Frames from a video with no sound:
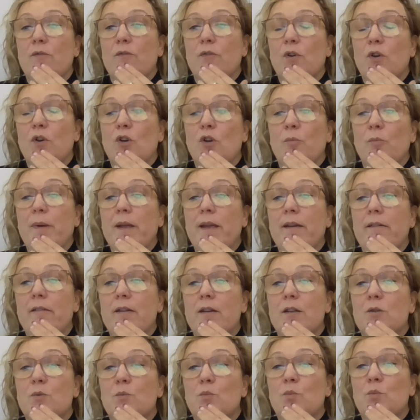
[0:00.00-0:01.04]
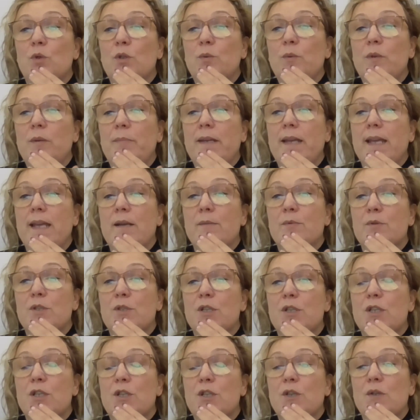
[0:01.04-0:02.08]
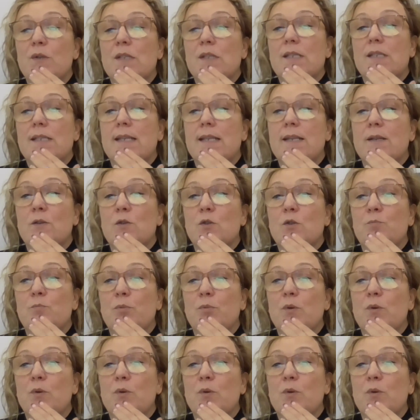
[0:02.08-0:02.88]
for a long period, would we be able to use a skills